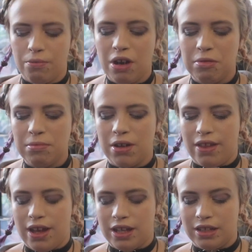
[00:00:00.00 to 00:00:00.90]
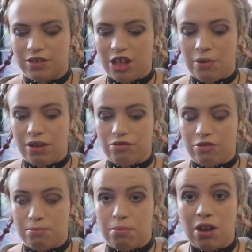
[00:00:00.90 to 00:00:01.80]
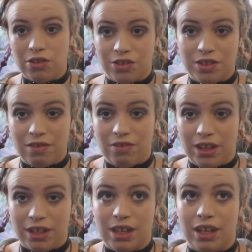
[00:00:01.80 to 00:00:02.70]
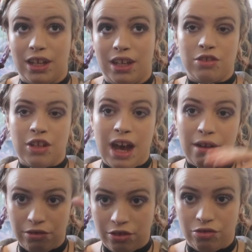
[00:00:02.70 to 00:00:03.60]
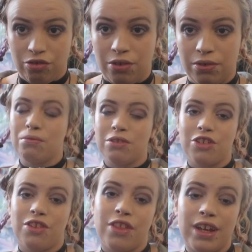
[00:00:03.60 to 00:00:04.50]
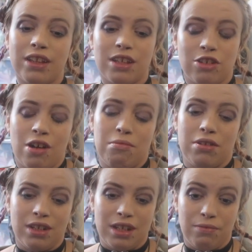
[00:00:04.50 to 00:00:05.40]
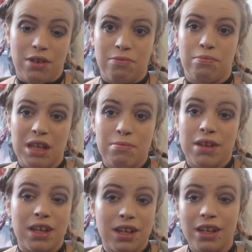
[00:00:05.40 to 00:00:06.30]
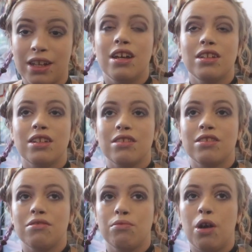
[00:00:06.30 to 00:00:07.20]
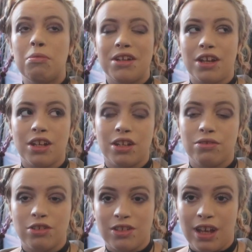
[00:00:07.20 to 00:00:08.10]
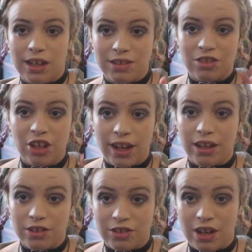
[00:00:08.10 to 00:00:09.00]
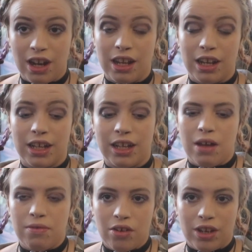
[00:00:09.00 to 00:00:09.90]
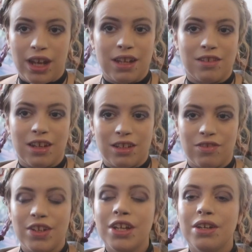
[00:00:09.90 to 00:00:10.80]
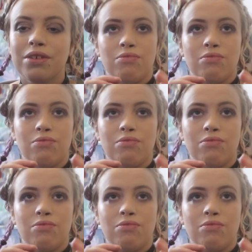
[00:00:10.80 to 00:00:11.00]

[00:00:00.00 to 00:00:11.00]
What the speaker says: And what I mean by that is going from positive thinking to out of control, which is a thing that's common with BPD. And while my diagnosis has changed slightly, I'm not going to get into that in this video.